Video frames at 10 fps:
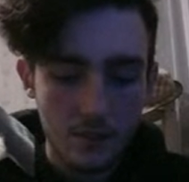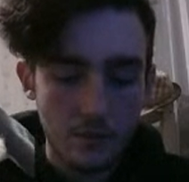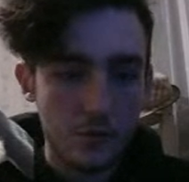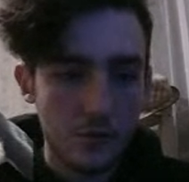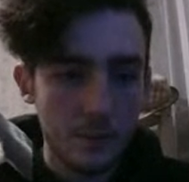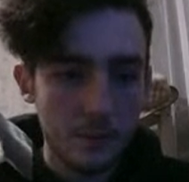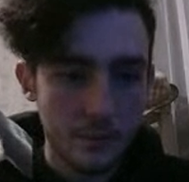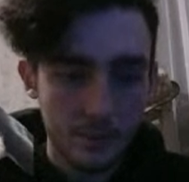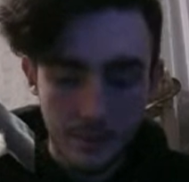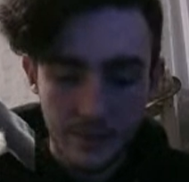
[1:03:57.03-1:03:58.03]
Grid
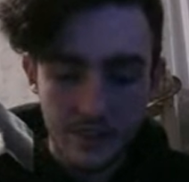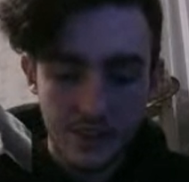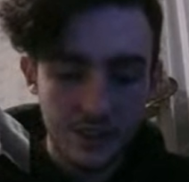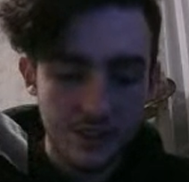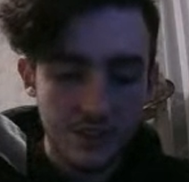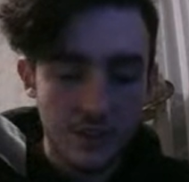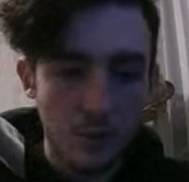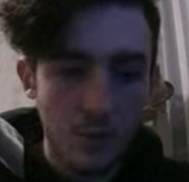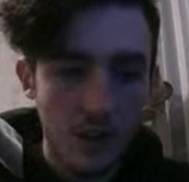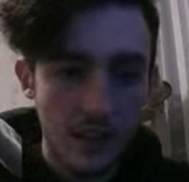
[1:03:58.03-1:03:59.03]
position dot
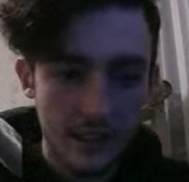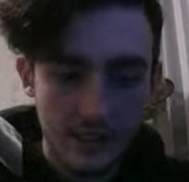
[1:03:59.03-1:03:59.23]
y